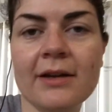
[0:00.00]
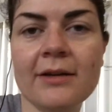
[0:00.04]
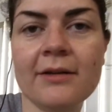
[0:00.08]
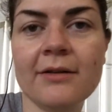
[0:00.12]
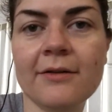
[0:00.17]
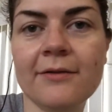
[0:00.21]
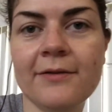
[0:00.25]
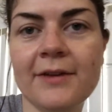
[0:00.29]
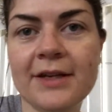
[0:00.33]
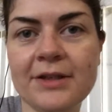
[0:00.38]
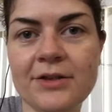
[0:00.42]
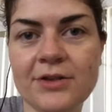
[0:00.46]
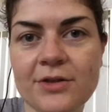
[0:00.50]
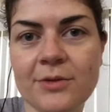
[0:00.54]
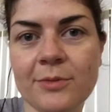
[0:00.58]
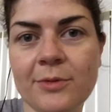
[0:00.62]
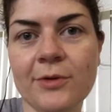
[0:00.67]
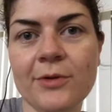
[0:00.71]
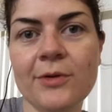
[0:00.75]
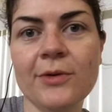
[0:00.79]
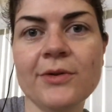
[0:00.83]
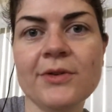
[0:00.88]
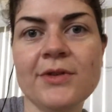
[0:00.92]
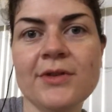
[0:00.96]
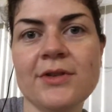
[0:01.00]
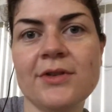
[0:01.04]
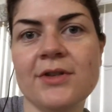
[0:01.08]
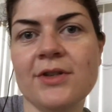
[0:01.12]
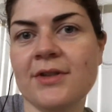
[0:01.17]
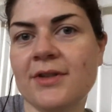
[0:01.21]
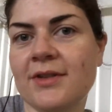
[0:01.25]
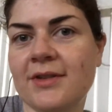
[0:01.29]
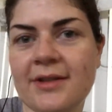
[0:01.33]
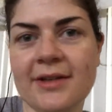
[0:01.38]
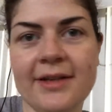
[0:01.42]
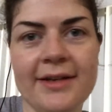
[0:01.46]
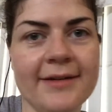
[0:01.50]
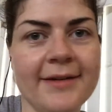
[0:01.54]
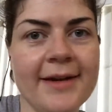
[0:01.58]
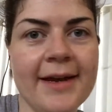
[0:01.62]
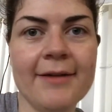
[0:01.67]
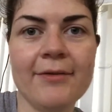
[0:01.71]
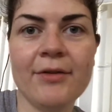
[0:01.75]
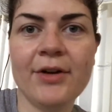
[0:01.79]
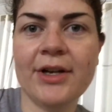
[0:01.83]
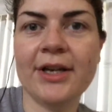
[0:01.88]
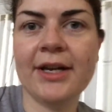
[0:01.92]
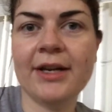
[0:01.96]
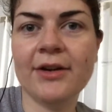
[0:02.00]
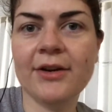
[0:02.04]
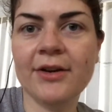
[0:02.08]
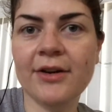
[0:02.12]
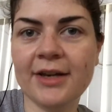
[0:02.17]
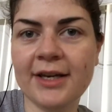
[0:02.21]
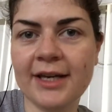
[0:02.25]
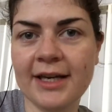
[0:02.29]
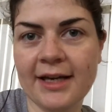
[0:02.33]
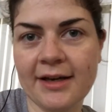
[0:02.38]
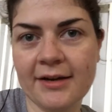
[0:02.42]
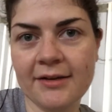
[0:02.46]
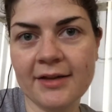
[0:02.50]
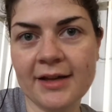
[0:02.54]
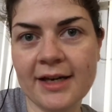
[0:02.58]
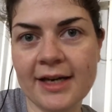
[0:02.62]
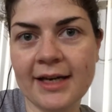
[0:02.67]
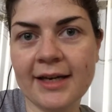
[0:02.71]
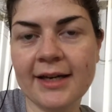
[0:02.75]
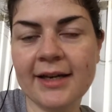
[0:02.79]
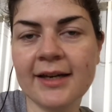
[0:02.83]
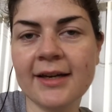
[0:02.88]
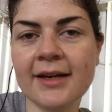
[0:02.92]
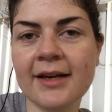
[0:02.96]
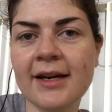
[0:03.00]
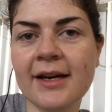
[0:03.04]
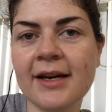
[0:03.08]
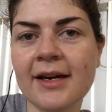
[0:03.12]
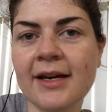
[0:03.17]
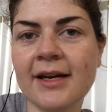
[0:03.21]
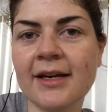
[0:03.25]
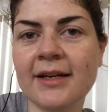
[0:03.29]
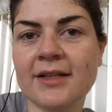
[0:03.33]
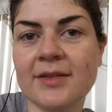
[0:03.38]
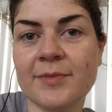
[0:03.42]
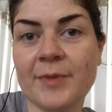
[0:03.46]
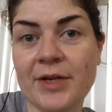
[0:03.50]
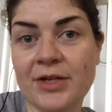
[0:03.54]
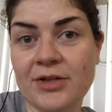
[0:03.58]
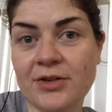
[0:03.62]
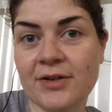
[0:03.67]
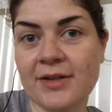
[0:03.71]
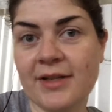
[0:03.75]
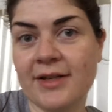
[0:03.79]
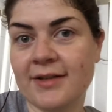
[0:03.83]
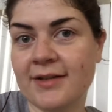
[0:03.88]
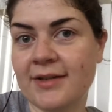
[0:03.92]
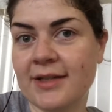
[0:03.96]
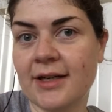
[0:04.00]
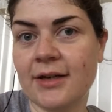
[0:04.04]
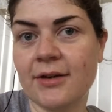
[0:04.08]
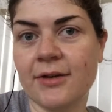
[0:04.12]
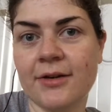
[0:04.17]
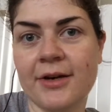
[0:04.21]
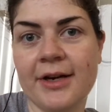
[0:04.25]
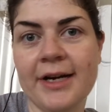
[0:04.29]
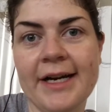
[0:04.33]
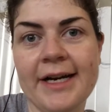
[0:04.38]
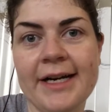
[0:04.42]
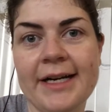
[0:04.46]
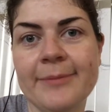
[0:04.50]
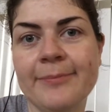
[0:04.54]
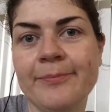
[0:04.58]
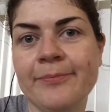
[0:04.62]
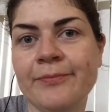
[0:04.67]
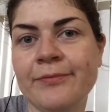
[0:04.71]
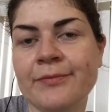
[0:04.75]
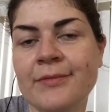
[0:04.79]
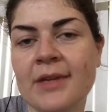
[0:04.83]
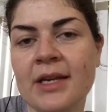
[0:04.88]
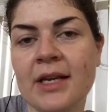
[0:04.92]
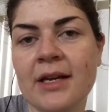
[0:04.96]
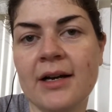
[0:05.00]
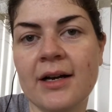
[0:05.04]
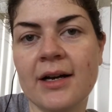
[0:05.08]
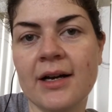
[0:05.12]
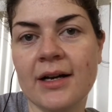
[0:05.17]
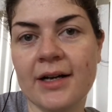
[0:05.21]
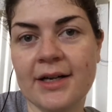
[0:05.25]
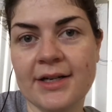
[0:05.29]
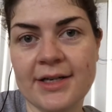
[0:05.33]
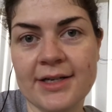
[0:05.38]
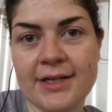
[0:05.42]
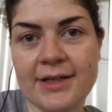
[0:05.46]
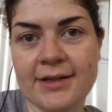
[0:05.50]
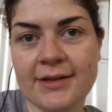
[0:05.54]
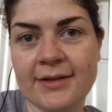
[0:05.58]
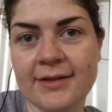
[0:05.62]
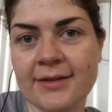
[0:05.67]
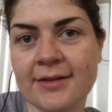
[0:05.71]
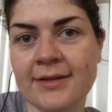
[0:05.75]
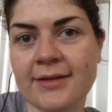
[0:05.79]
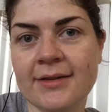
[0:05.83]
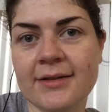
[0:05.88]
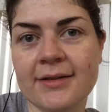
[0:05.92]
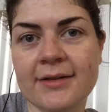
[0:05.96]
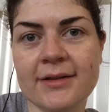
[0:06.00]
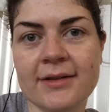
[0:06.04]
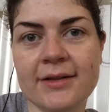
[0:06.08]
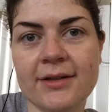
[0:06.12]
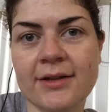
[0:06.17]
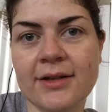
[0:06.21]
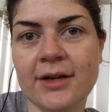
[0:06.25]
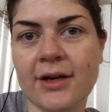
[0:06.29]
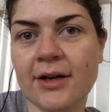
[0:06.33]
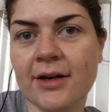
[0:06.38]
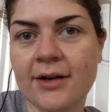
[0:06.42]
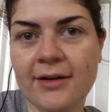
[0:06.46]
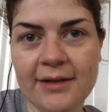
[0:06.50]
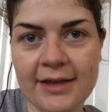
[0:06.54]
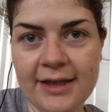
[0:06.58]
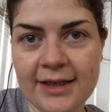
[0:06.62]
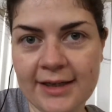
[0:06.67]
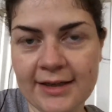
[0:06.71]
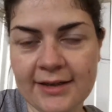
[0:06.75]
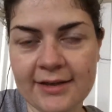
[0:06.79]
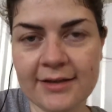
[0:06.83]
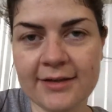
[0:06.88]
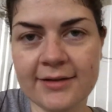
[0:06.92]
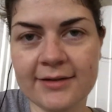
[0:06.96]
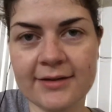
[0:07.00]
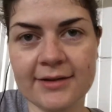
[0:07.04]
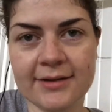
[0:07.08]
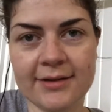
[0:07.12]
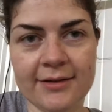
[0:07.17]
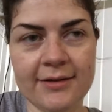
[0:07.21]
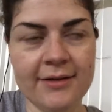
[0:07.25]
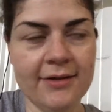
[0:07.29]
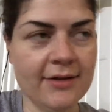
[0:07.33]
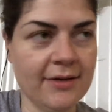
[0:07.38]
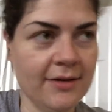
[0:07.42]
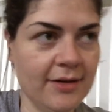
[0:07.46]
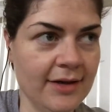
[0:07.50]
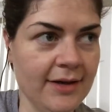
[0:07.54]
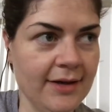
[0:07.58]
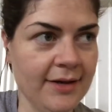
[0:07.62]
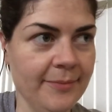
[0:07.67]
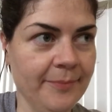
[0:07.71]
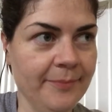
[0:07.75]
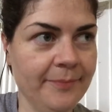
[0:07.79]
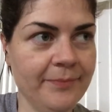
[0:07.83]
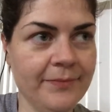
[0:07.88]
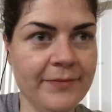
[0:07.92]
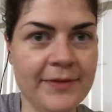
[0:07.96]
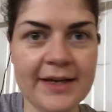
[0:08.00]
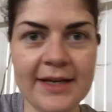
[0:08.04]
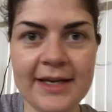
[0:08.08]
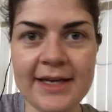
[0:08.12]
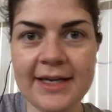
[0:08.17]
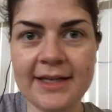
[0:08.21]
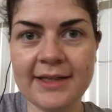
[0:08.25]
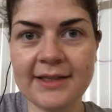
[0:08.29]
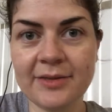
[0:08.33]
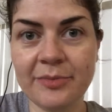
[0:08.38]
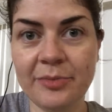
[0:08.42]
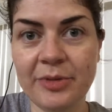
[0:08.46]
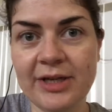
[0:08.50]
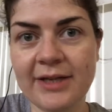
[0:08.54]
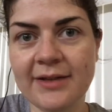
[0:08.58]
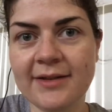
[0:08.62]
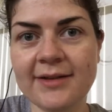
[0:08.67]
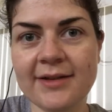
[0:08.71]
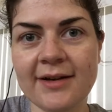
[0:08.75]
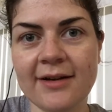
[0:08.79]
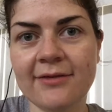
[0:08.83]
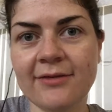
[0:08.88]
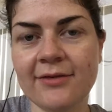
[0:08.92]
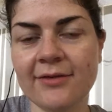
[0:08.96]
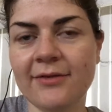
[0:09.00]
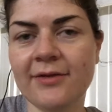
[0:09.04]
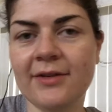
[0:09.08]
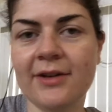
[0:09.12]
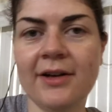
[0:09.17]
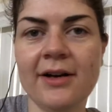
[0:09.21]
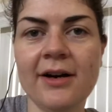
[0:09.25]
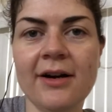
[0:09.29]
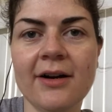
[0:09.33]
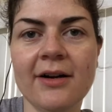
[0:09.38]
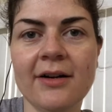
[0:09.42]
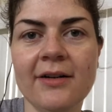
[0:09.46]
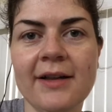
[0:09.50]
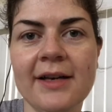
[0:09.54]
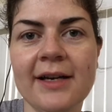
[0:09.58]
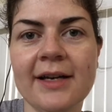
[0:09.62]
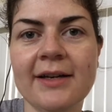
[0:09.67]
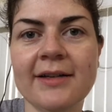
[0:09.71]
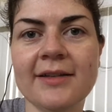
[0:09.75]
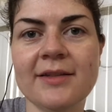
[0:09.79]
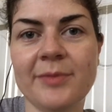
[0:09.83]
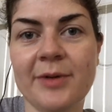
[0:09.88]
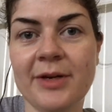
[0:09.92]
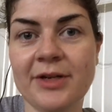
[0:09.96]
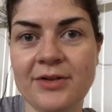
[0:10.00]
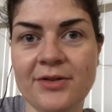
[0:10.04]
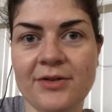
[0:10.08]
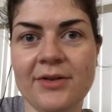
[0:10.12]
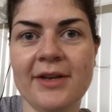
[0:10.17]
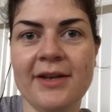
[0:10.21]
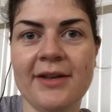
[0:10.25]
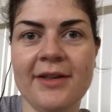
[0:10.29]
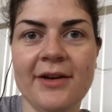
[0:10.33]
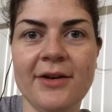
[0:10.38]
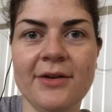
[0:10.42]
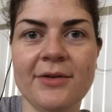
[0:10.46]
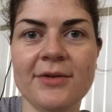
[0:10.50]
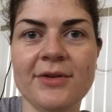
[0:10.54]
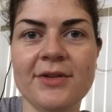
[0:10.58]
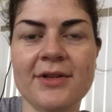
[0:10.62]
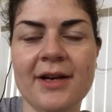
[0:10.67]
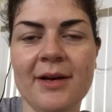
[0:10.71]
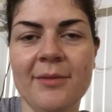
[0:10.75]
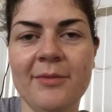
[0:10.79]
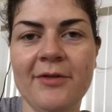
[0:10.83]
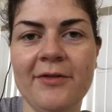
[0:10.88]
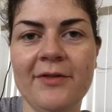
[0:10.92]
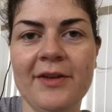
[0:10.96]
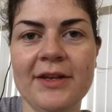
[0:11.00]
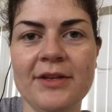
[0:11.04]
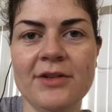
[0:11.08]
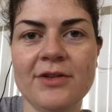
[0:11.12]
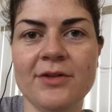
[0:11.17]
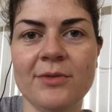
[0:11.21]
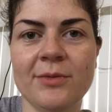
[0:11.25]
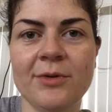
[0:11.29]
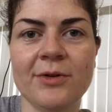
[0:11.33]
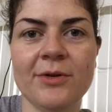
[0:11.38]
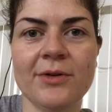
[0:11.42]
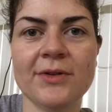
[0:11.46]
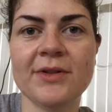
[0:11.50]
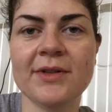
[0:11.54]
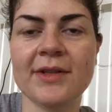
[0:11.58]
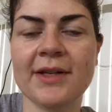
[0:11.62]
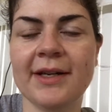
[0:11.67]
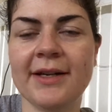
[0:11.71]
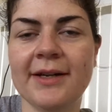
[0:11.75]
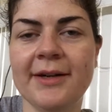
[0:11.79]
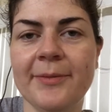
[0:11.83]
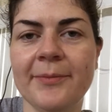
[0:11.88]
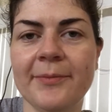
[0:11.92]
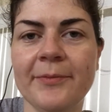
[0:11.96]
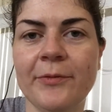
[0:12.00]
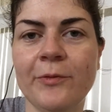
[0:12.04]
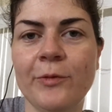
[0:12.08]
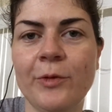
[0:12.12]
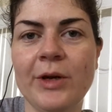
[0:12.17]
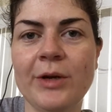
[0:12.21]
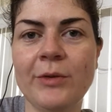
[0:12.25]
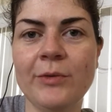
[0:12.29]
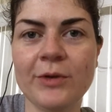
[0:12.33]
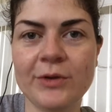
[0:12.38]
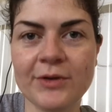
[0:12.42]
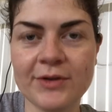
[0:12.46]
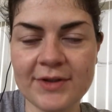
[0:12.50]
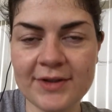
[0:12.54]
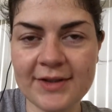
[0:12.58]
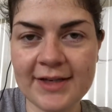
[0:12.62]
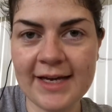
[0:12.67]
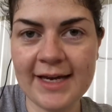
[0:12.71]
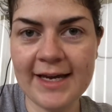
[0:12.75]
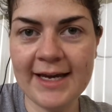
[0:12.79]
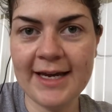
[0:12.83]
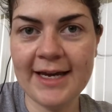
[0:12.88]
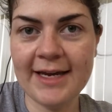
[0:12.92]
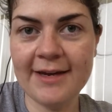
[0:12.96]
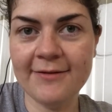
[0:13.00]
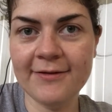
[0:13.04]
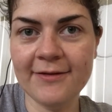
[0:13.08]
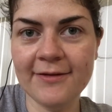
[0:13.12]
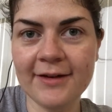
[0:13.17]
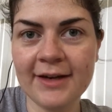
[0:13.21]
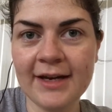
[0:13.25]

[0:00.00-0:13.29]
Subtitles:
vegetables just in everyday cooking, like especially celery, onions, garlic, little the end bits off of the garlic, especially those type of vegetables, we will save